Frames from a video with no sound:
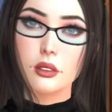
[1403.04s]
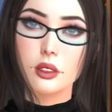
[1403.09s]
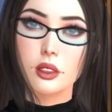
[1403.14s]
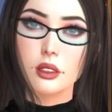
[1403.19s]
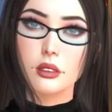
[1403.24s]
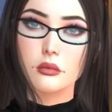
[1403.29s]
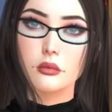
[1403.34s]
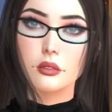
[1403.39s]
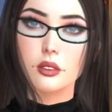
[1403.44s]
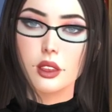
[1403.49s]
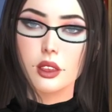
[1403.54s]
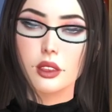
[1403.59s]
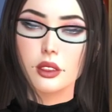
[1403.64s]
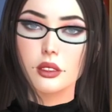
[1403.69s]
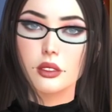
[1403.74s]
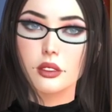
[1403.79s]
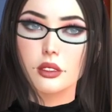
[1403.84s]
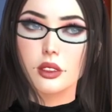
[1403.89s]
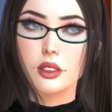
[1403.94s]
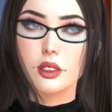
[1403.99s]
a,
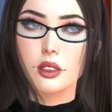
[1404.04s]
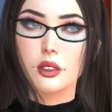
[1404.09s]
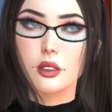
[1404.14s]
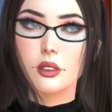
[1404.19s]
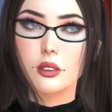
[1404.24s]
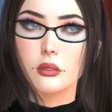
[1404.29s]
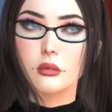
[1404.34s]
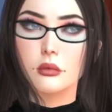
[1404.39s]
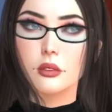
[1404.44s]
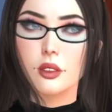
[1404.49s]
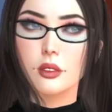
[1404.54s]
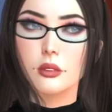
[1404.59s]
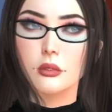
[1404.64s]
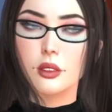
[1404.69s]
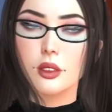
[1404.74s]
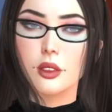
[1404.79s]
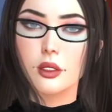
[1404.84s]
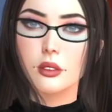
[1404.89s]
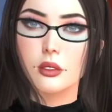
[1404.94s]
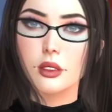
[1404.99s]
a certain amount of time,
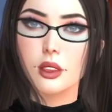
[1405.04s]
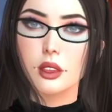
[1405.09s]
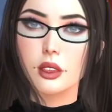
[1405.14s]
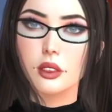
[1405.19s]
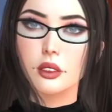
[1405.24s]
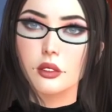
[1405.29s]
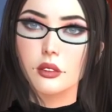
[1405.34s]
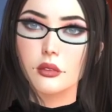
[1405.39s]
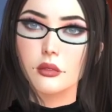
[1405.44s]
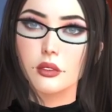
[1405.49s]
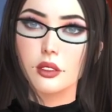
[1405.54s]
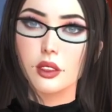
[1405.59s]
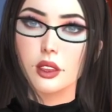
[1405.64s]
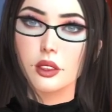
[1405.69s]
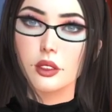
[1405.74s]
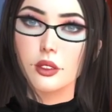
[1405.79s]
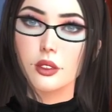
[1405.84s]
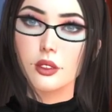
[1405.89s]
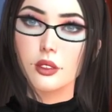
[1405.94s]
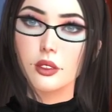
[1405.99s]
they're going to know how to
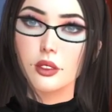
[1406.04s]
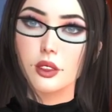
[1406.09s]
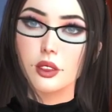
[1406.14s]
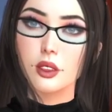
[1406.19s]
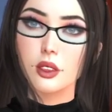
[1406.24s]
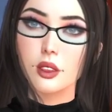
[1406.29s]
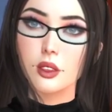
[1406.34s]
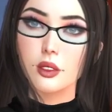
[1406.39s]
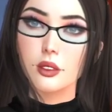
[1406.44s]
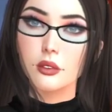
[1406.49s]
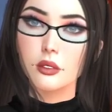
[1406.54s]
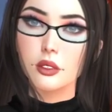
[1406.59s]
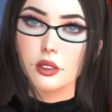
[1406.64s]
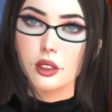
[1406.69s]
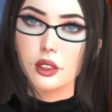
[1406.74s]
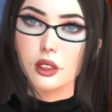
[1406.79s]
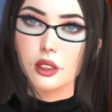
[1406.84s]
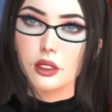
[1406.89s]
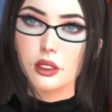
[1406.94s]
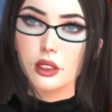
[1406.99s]
fill out a profile.
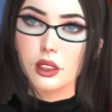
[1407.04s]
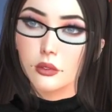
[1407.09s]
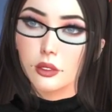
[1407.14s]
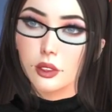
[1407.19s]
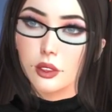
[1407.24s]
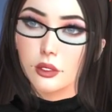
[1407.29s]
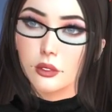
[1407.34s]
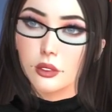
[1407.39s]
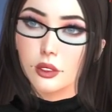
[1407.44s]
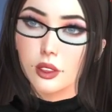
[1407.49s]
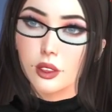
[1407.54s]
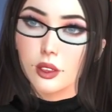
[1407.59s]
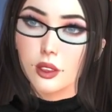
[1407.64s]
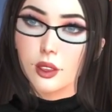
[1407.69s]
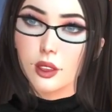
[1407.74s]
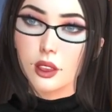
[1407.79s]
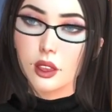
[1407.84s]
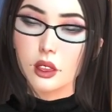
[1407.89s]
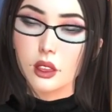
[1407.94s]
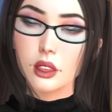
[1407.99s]
So
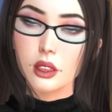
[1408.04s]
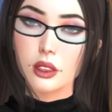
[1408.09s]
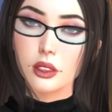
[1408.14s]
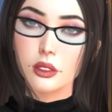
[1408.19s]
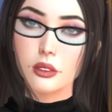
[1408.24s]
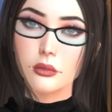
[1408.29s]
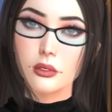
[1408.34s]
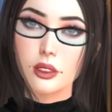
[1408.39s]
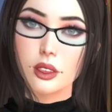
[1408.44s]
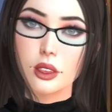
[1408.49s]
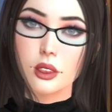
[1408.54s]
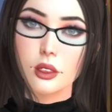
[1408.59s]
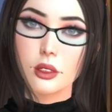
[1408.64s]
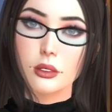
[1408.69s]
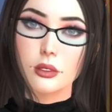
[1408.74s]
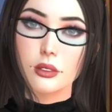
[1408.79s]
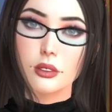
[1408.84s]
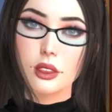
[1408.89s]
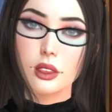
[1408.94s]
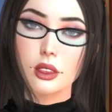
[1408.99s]
make sure
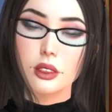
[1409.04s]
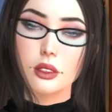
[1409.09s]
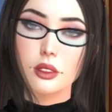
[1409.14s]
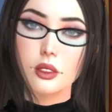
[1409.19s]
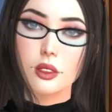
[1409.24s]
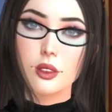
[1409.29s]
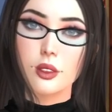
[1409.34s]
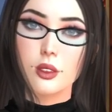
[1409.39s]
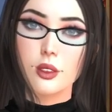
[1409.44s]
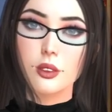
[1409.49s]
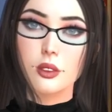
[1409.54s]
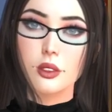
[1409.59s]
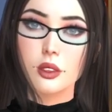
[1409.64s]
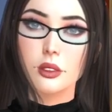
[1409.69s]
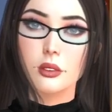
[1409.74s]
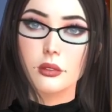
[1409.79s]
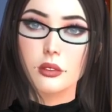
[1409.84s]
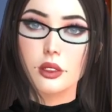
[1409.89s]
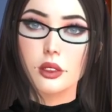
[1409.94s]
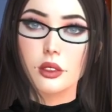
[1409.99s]
before you
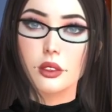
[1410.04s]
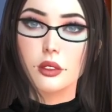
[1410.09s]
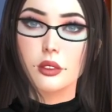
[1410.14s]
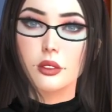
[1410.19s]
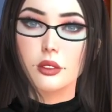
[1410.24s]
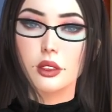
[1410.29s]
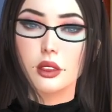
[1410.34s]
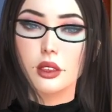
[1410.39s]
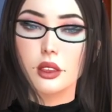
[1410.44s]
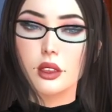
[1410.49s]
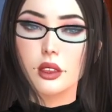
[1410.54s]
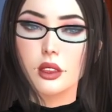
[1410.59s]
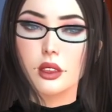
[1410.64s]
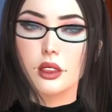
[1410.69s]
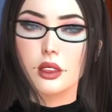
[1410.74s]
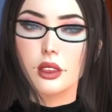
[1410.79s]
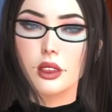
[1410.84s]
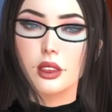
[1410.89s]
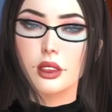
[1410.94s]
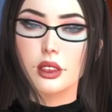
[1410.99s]
judge
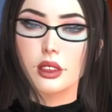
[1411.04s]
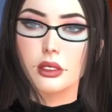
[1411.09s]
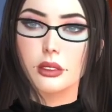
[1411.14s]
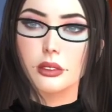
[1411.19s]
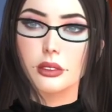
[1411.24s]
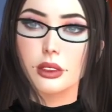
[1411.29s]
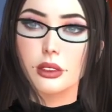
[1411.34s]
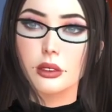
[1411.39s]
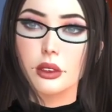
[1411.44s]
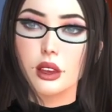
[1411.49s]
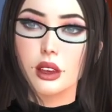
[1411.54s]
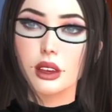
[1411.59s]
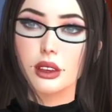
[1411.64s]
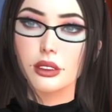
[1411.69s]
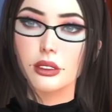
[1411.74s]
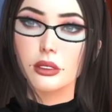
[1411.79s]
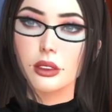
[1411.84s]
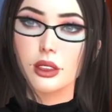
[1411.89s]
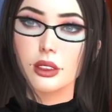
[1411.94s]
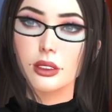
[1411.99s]
that
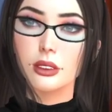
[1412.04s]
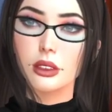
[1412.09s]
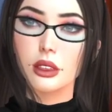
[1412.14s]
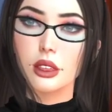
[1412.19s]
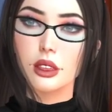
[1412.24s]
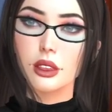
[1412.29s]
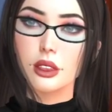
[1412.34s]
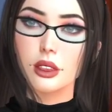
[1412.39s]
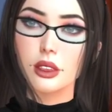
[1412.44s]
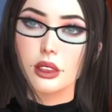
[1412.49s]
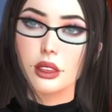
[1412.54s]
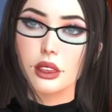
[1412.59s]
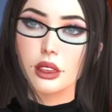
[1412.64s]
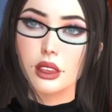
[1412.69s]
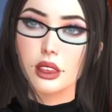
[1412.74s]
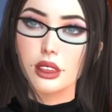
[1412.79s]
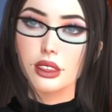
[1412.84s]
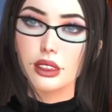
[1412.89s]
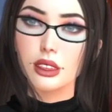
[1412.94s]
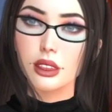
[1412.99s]
person with the empty
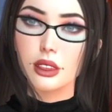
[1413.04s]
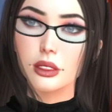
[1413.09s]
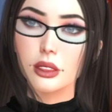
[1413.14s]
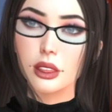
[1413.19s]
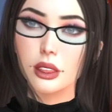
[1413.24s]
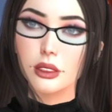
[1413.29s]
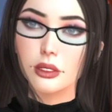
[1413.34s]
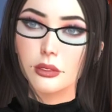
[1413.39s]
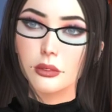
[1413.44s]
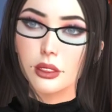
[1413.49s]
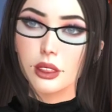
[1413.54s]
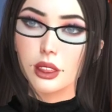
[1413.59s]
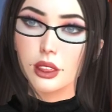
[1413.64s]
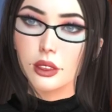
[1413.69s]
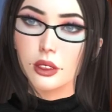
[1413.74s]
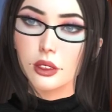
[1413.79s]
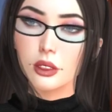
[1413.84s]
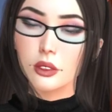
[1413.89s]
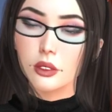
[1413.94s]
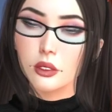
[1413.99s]
profile,
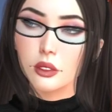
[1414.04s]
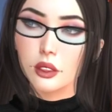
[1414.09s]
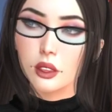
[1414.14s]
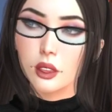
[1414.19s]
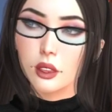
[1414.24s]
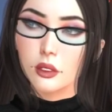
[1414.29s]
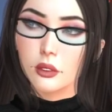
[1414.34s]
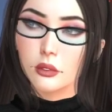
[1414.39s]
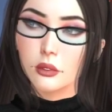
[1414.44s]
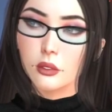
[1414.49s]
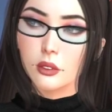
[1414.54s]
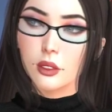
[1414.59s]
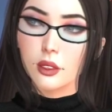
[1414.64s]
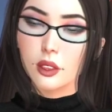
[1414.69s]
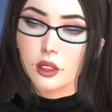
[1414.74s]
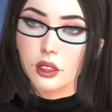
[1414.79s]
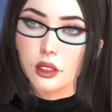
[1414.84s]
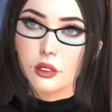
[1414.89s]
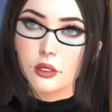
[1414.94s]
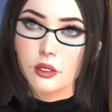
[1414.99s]
look
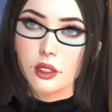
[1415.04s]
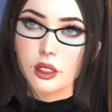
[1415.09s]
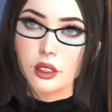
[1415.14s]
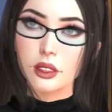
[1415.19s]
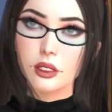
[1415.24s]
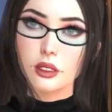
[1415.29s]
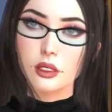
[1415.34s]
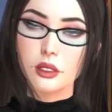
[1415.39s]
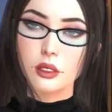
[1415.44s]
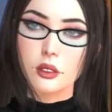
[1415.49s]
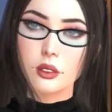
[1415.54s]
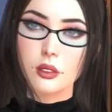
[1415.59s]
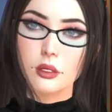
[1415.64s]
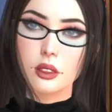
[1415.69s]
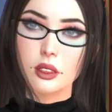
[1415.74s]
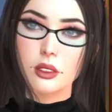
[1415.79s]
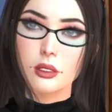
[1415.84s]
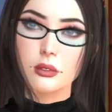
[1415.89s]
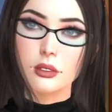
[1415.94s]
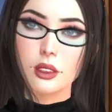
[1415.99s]
at their res
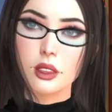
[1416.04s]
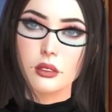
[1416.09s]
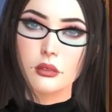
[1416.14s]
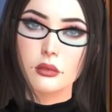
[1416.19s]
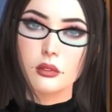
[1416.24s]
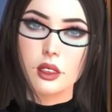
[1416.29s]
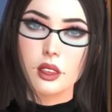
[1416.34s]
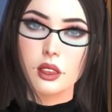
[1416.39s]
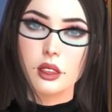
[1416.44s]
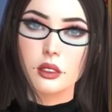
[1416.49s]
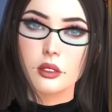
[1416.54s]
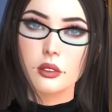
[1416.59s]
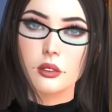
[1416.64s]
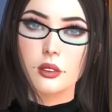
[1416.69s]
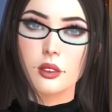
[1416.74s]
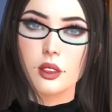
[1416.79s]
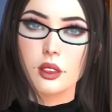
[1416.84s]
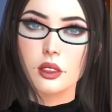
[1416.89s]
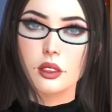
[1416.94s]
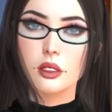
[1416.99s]
years
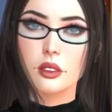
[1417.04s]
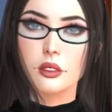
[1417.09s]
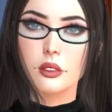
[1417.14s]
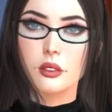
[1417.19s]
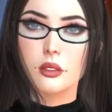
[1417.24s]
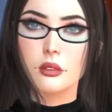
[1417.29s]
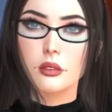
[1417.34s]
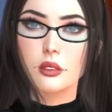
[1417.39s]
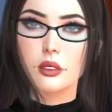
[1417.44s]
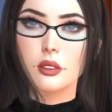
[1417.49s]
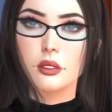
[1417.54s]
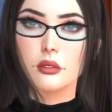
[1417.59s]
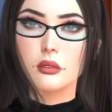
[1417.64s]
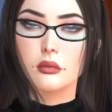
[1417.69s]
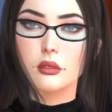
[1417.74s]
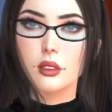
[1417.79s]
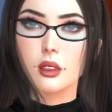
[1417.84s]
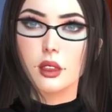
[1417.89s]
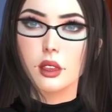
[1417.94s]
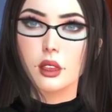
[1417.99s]
before you
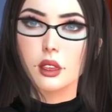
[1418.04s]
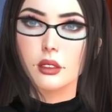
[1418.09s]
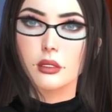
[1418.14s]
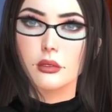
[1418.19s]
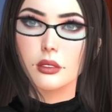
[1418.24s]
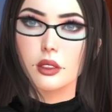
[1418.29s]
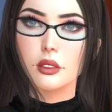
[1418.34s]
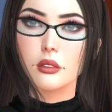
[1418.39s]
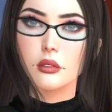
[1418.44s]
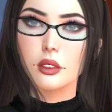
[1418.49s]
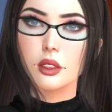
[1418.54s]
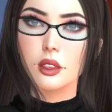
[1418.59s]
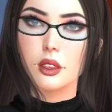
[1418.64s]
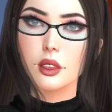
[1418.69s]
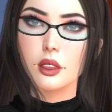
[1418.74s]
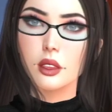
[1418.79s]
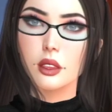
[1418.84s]
continue to judge them.